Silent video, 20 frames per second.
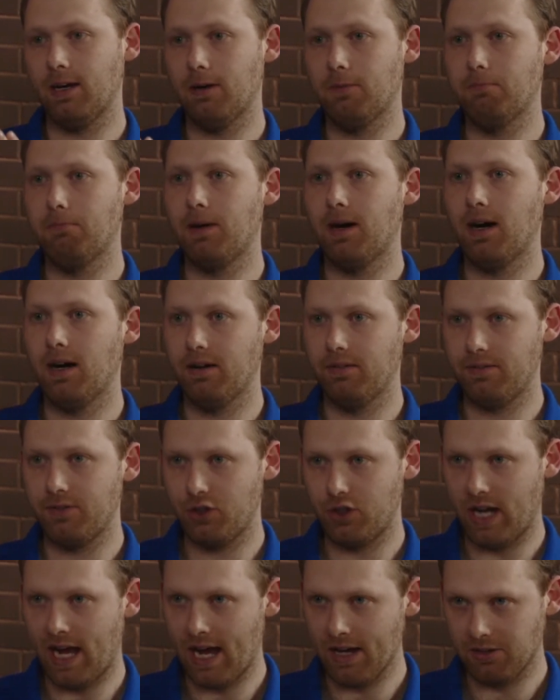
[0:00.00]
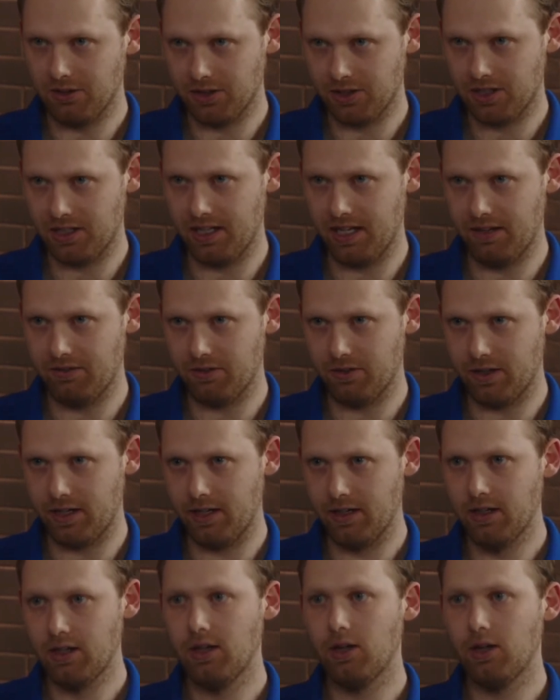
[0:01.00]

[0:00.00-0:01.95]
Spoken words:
above chattel slavery.